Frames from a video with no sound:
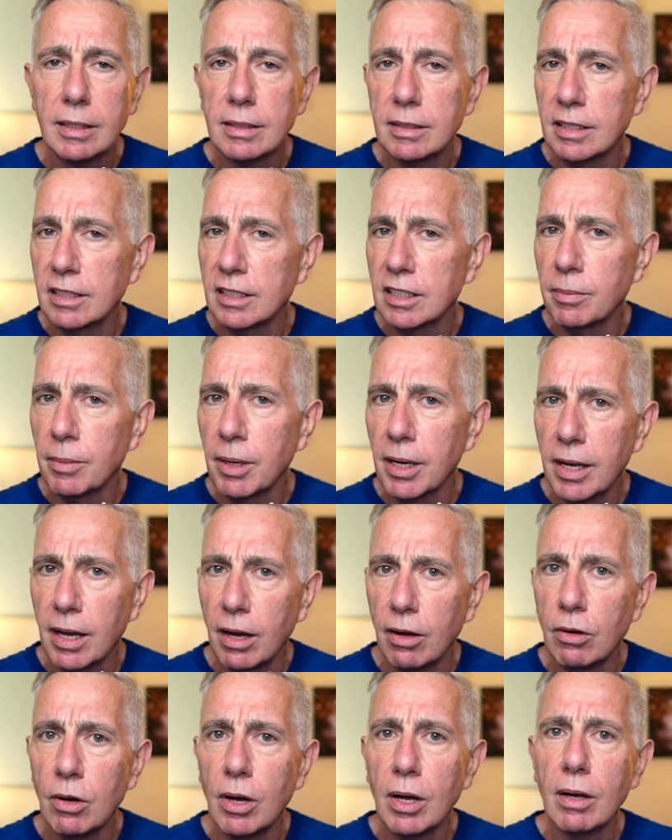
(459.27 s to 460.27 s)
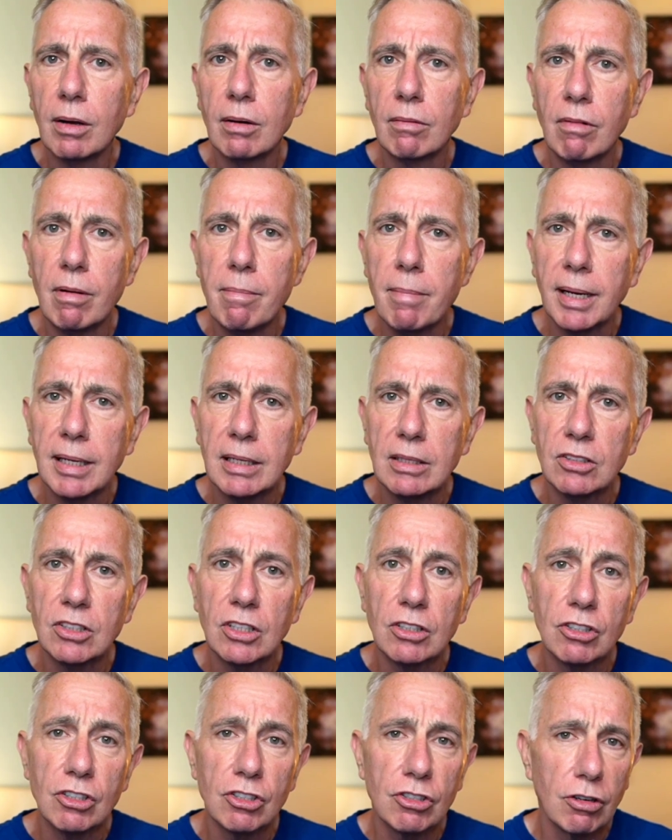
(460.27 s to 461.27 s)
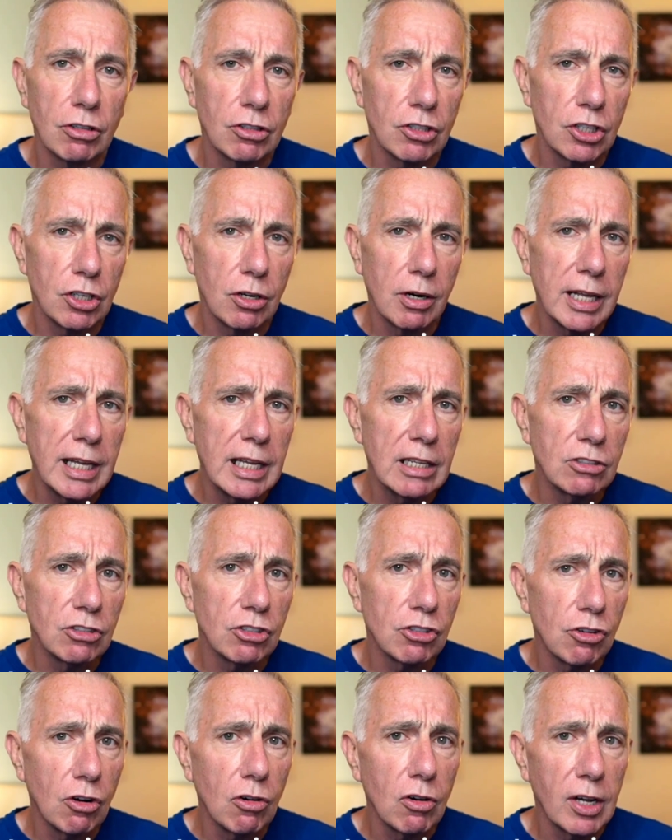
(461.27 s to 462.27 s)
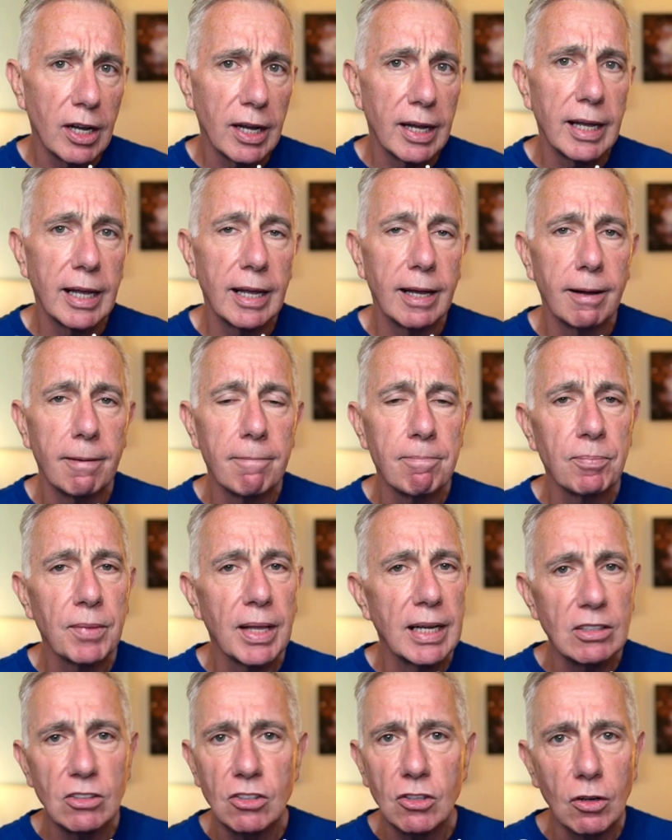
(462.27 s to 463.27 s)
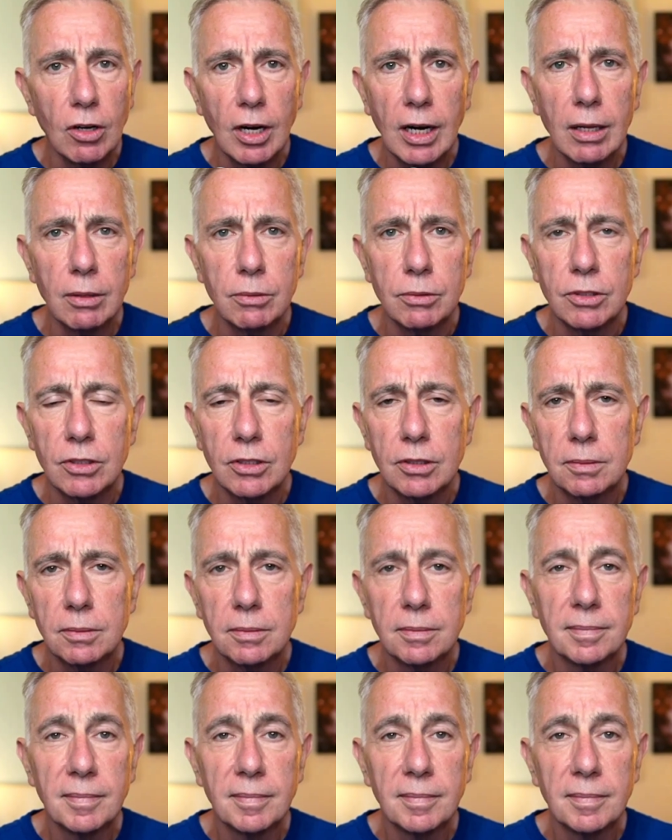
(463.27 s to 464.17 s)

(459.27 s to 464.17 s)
Systeme.io remains structurally stronger here. It's not close.